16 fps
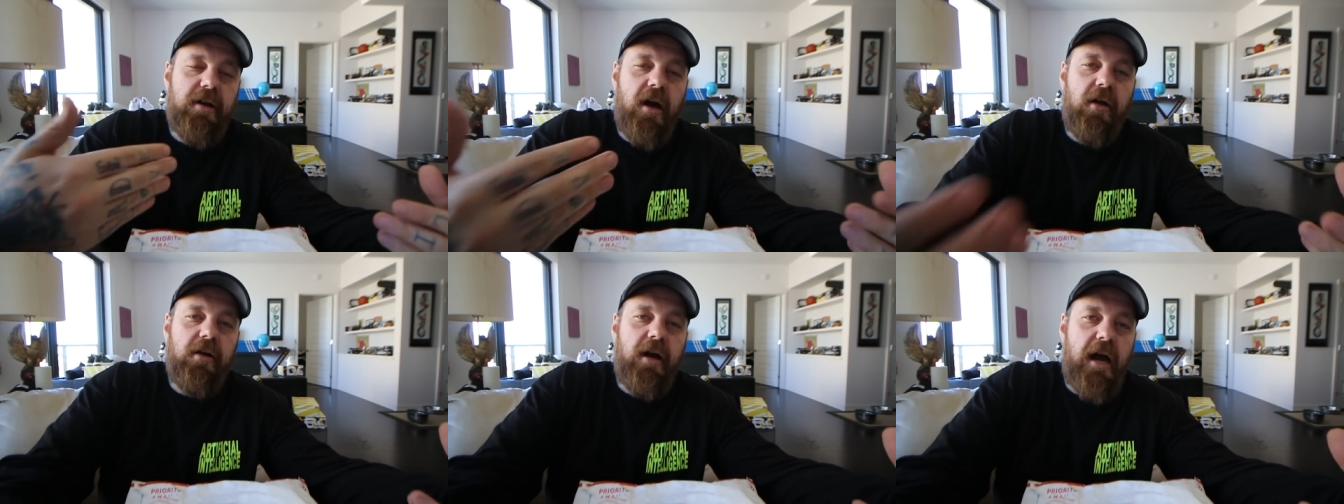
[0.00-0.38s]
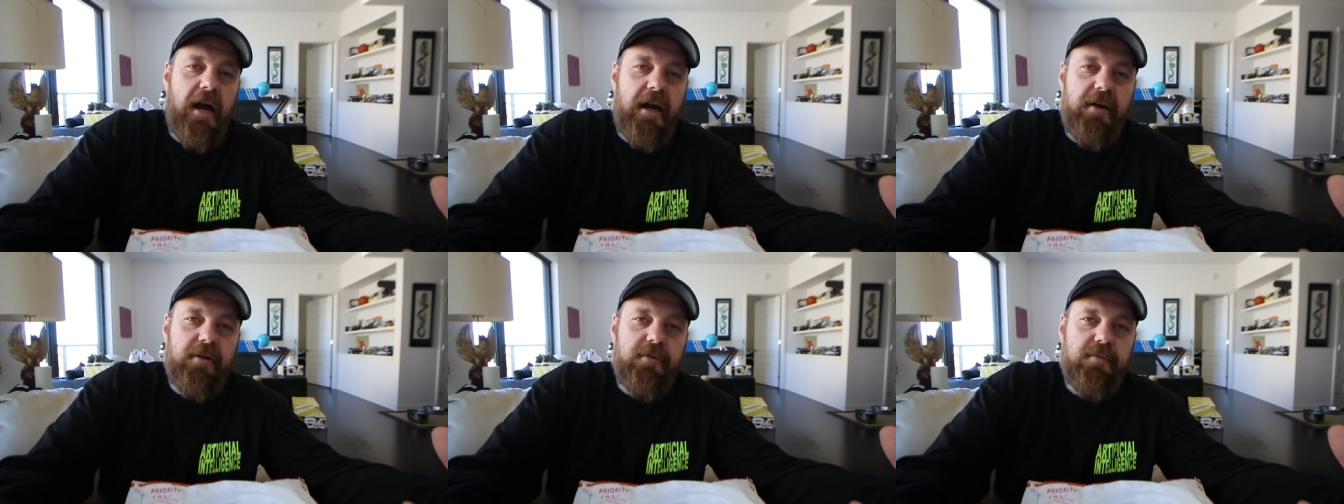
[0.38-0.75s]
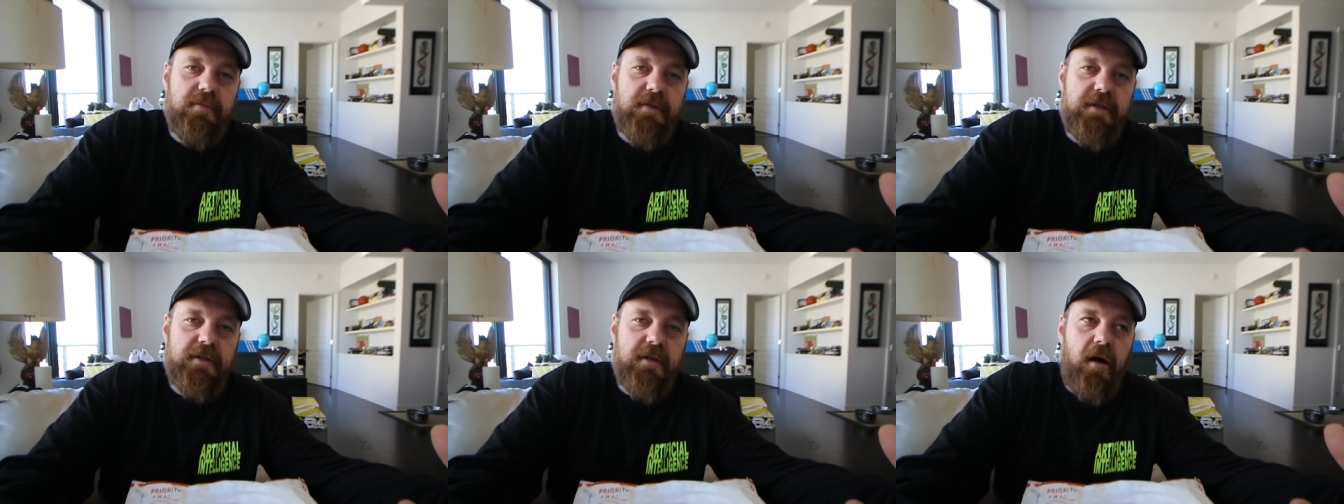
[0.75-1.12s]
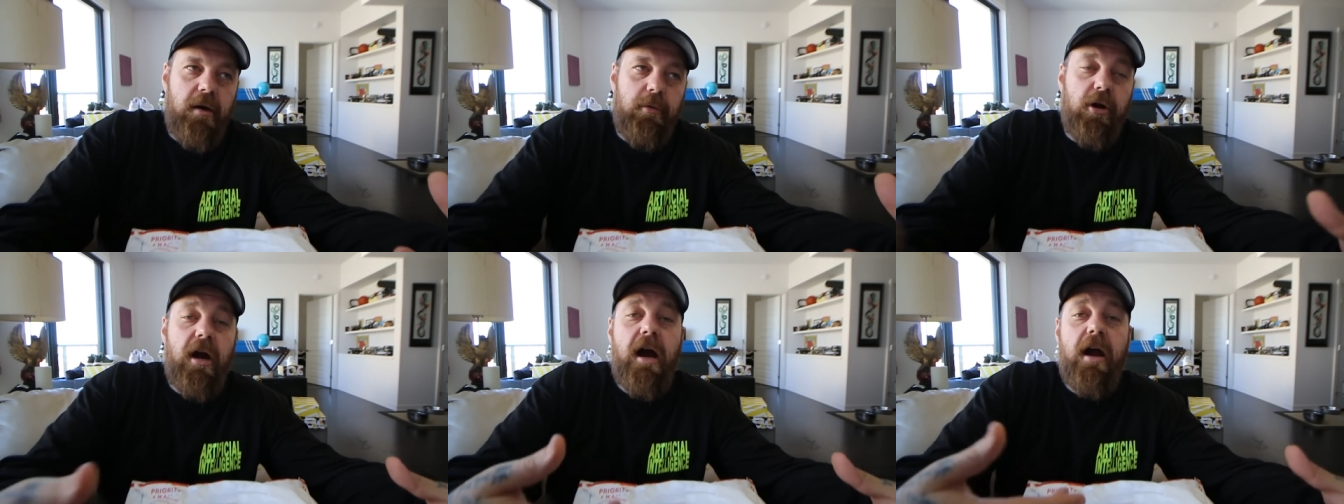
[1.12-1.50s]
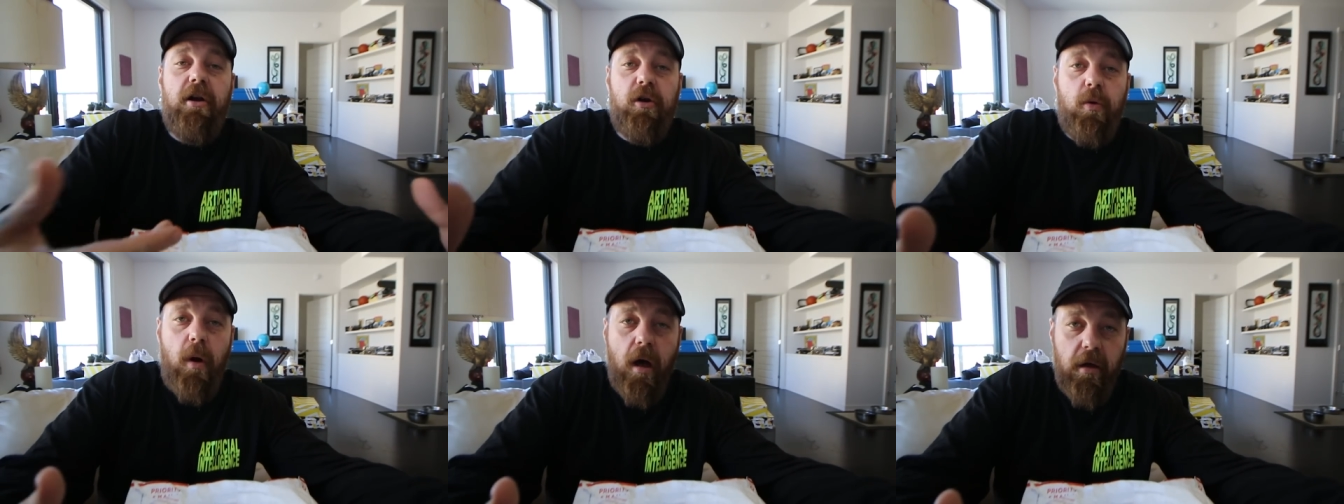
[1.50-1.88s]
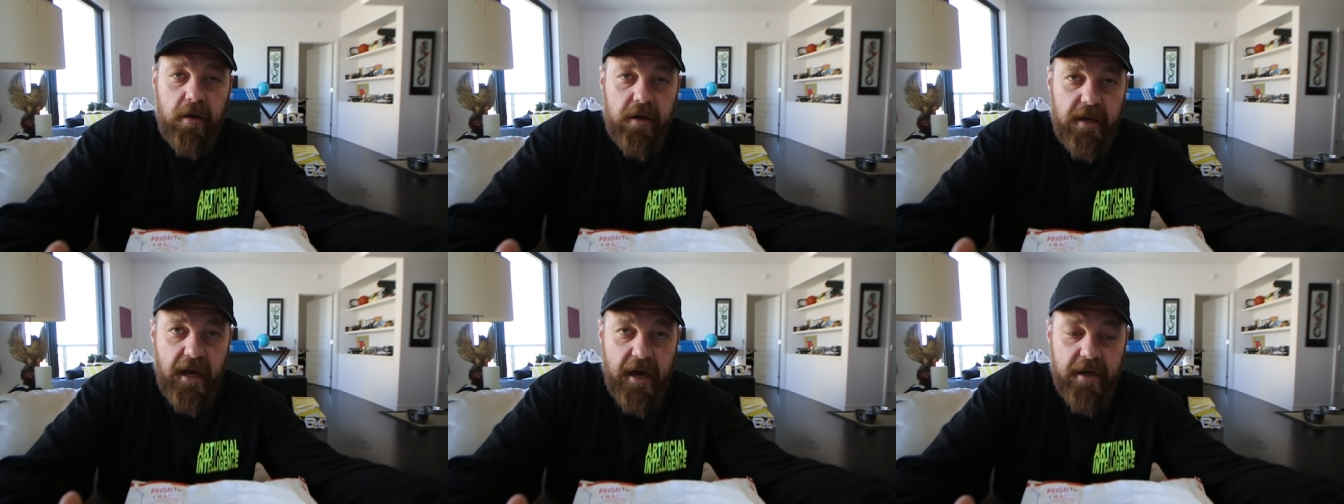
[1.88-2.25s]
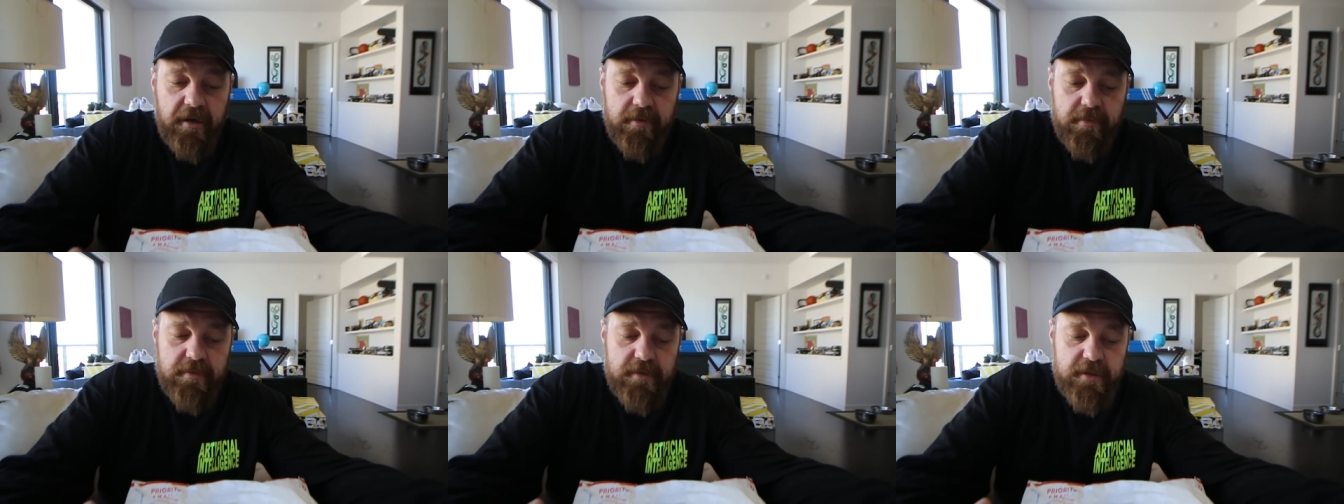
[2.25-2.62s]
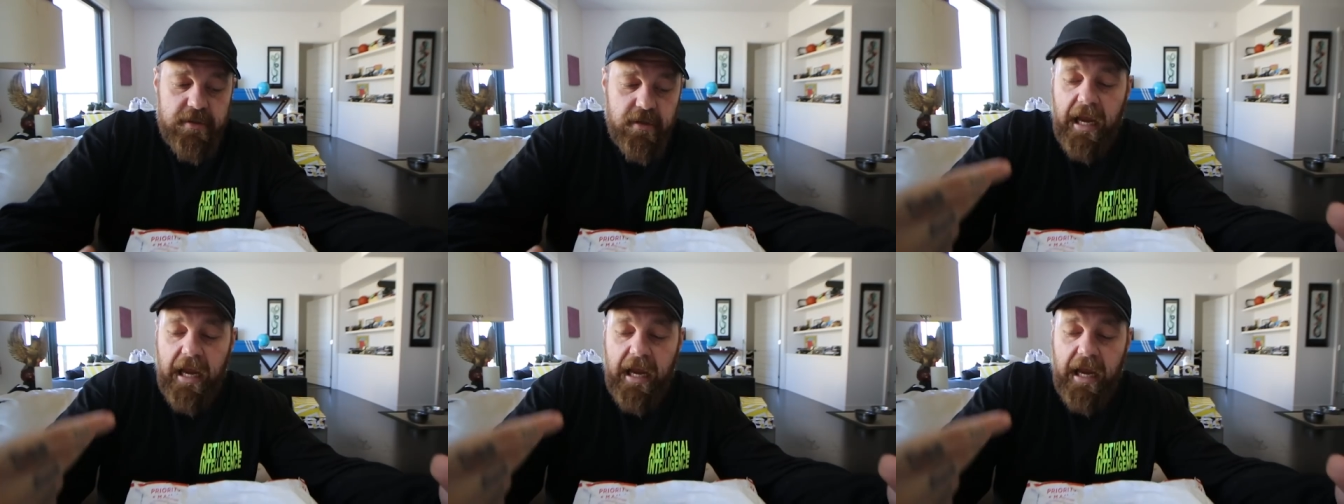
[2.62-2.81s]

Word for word: dollar items um, or higher quality items